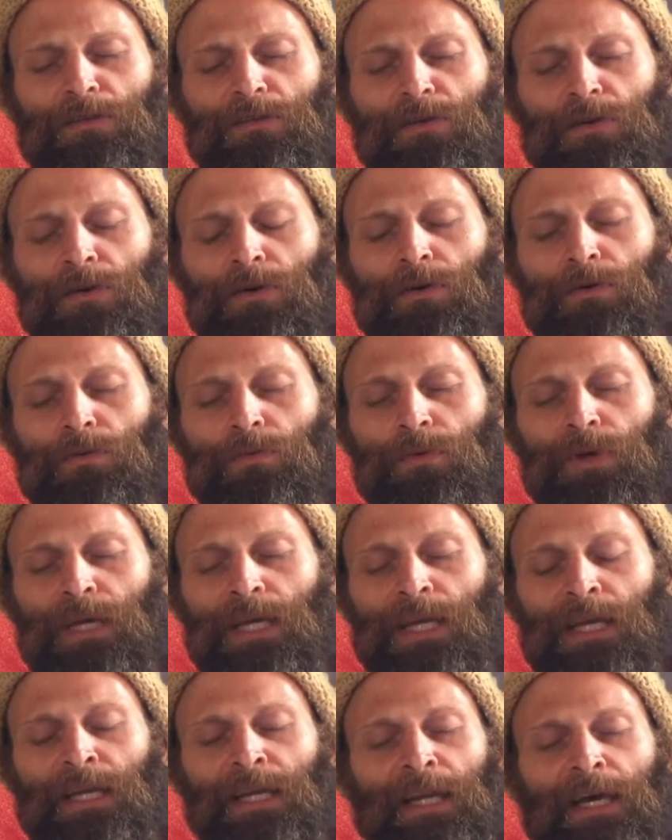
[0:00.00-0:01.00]
so we
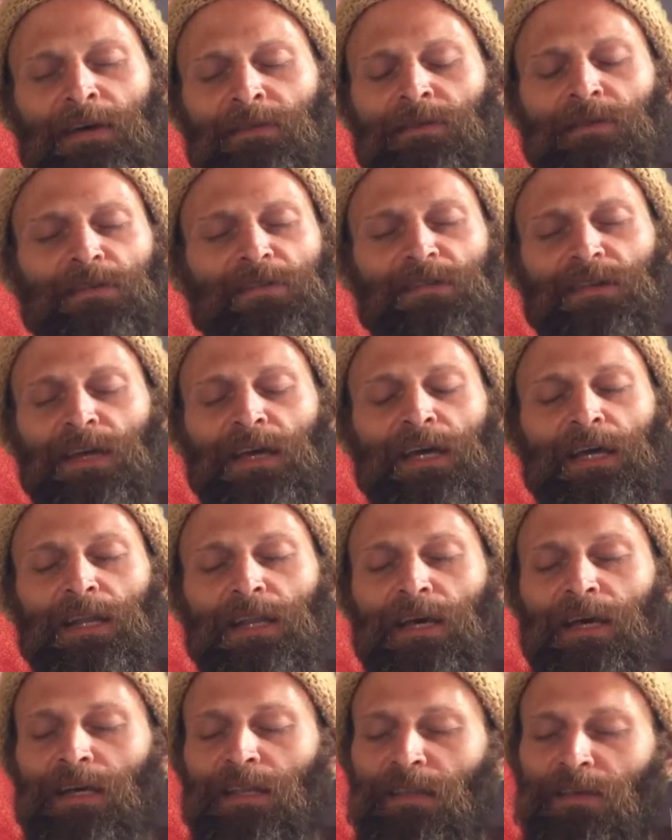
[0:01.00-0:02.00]
can never say
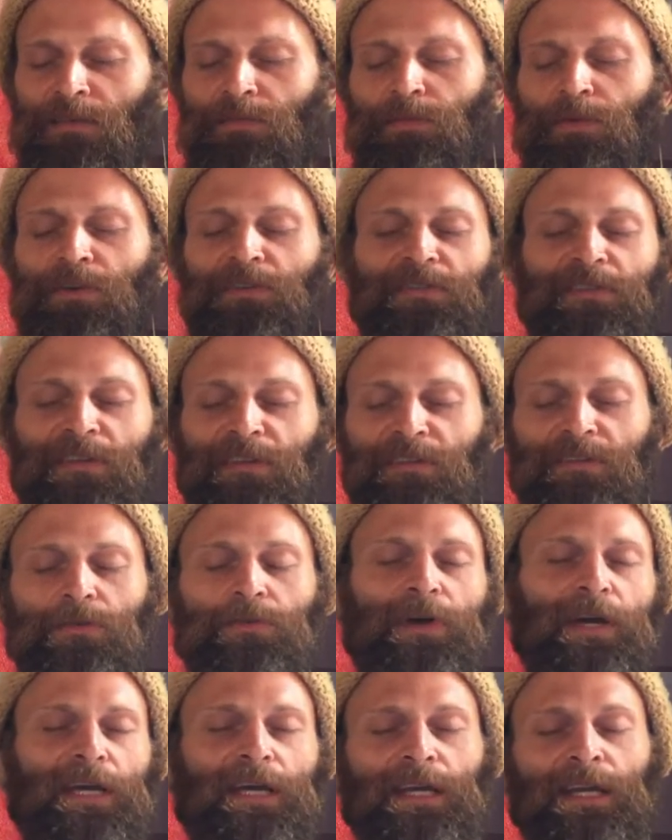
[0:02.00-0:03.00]
like this person is
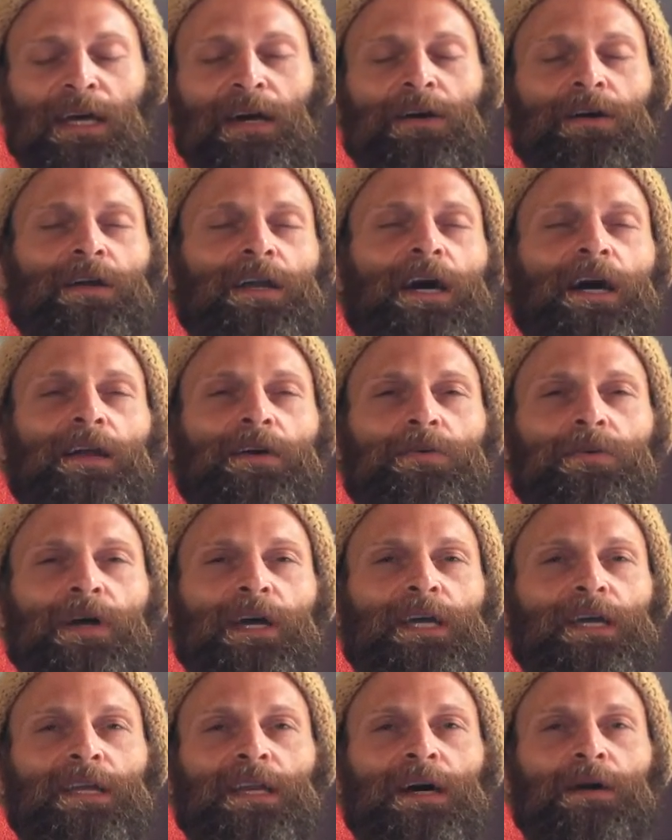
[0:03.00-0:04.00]
awakened now or not
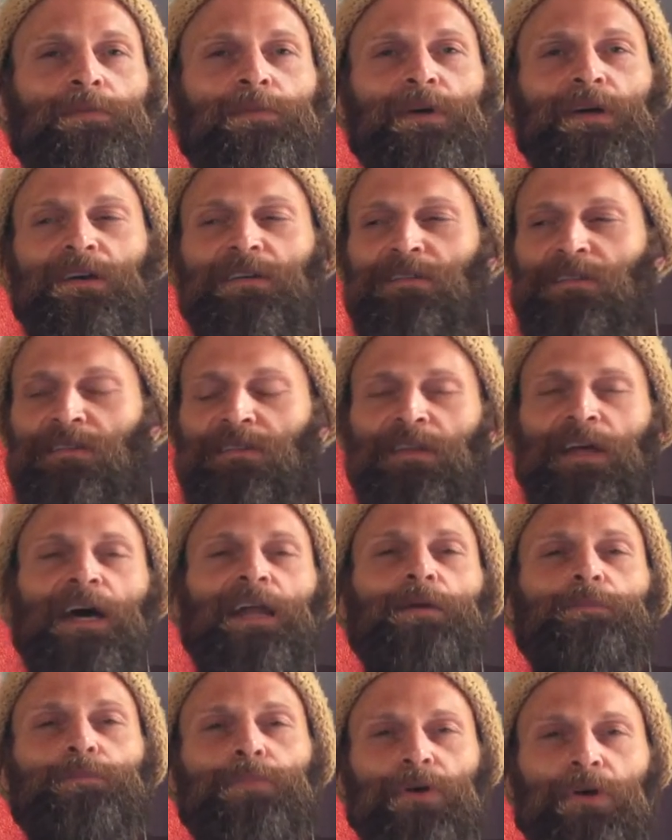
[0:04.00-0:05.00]
awakened now, because it's
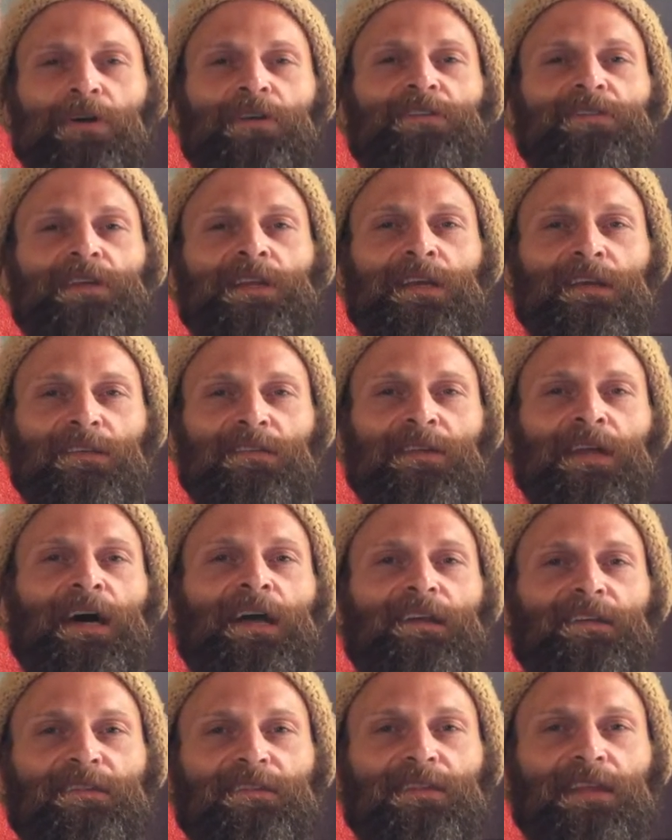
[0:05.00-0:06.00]
not a person. It's
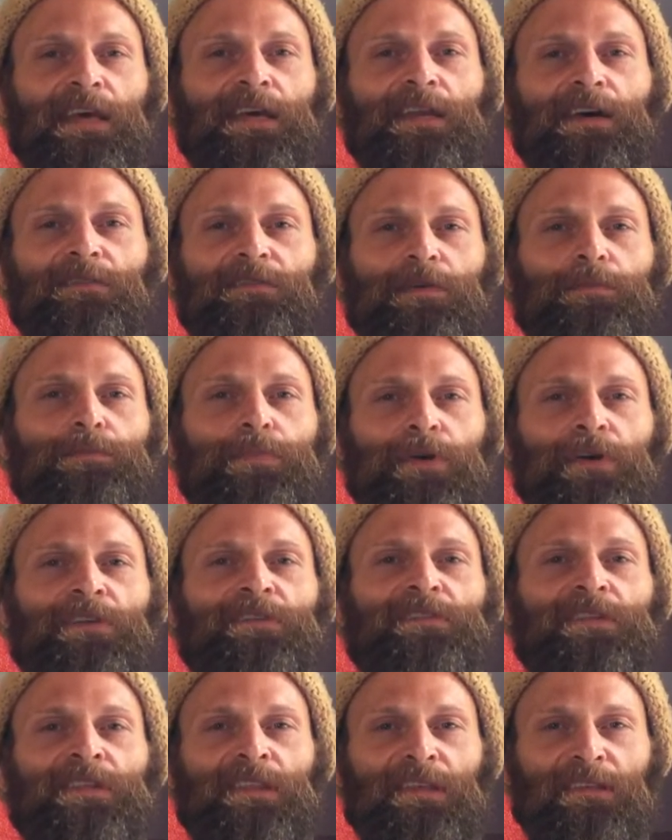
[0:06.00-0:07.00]
not a state of a
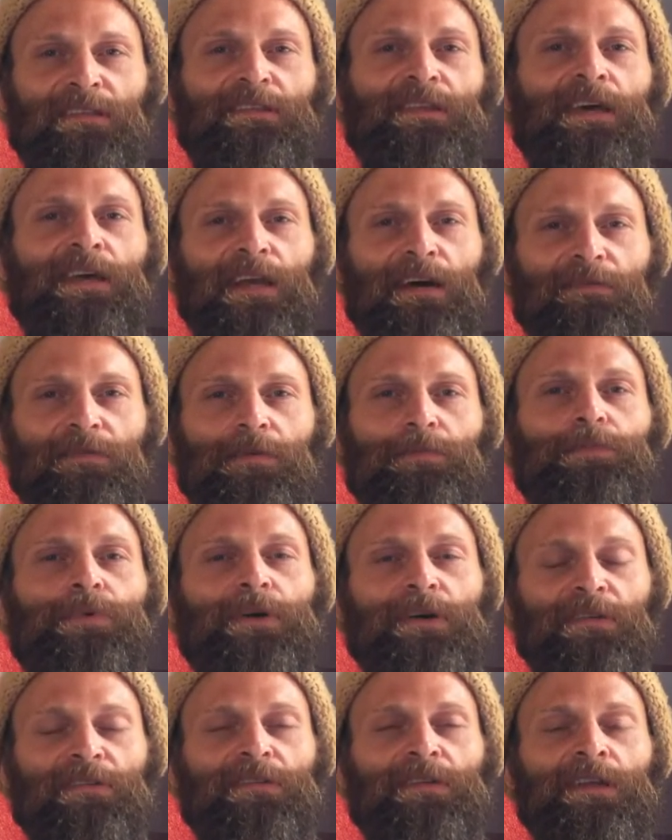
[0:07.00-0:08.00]
person. The state of a
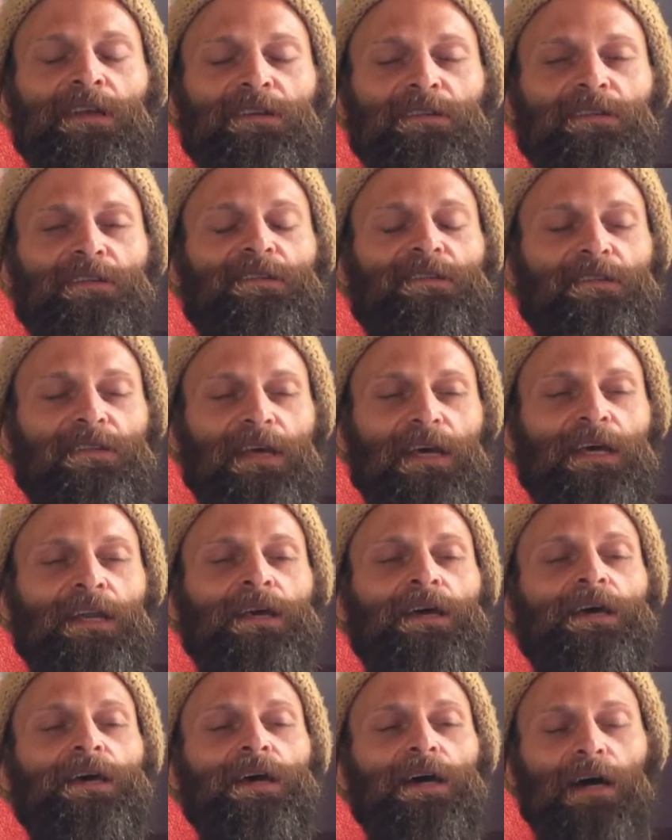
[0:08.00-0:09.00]
person is a
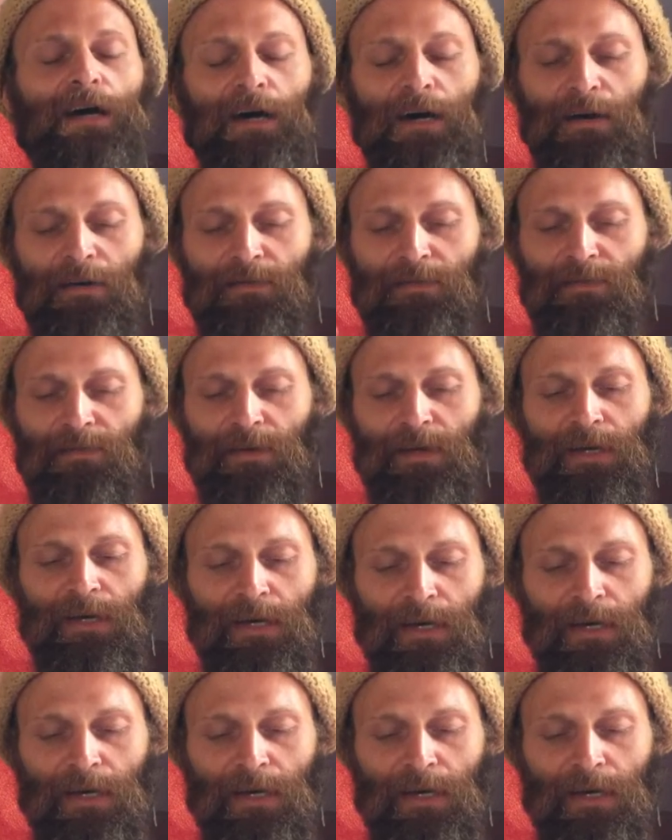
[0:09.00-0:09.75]
state of